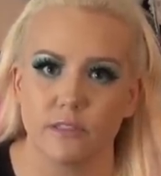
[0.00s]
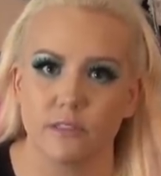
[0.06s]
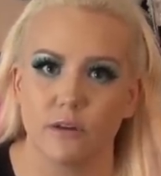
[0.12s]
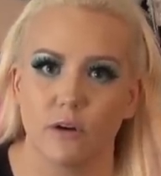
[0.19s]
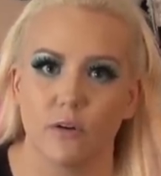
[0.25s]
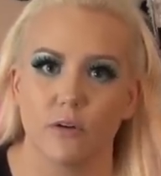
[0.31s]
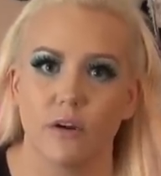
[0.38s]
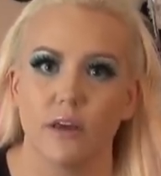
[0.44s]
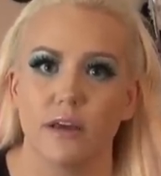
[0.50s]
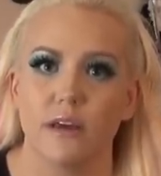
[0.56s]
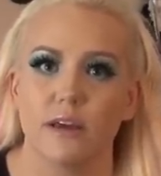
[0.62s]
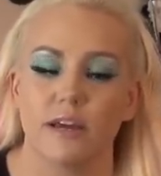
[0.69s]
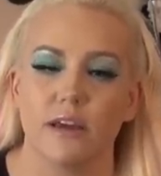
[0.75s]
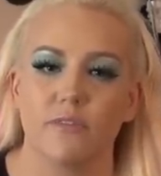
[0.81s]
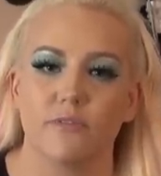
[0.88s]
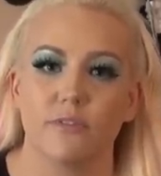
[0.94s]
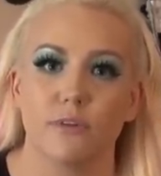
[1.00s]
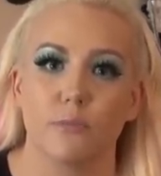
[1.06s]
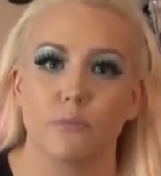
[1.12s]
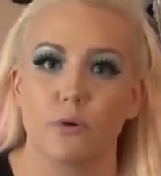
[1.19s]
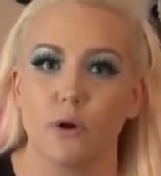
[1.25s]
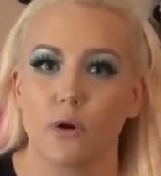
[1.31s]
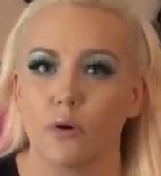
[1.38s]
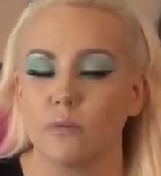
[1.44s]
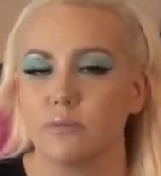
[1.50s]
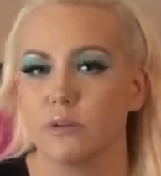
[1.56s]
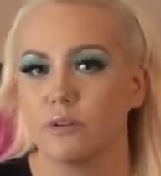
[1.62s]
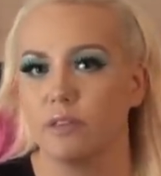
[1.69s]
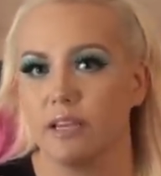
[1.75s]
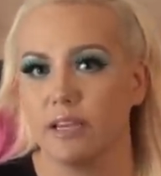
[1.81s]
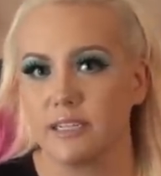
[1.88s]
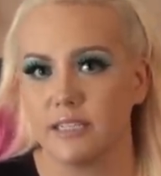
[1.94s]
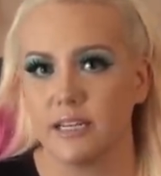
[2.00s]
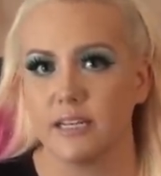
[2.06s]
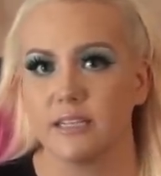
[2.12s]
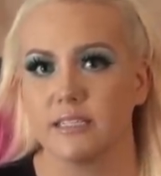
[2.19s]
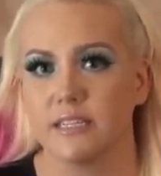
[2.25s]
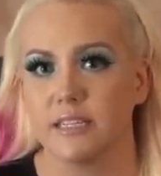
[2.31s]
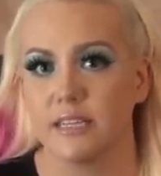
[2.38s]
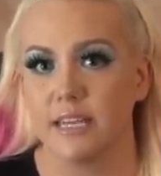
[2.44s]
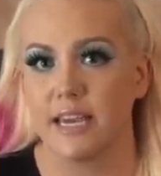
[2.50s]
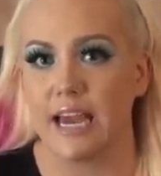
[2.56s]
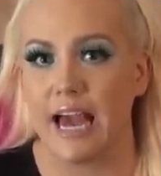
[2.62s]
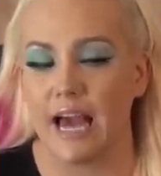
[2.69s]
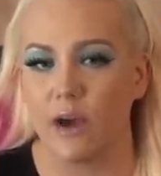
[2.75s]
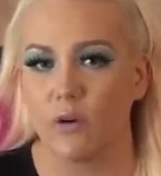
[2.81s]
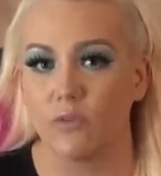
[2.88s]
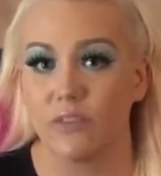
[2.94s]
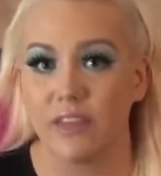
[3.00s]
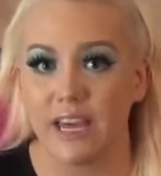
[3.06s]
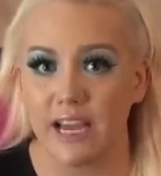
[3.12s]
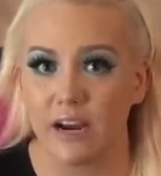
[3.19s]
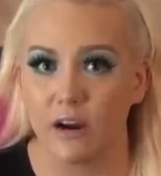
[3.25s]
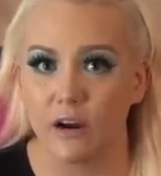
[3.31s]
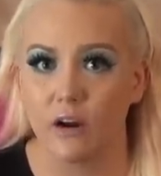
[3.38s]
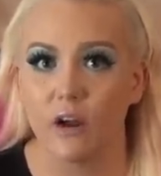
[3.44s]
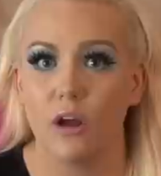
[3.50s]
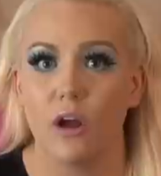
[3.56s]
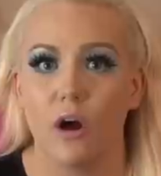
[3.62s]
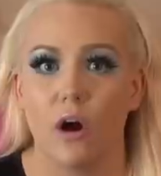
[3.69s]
So if the probes or the antennas that they have there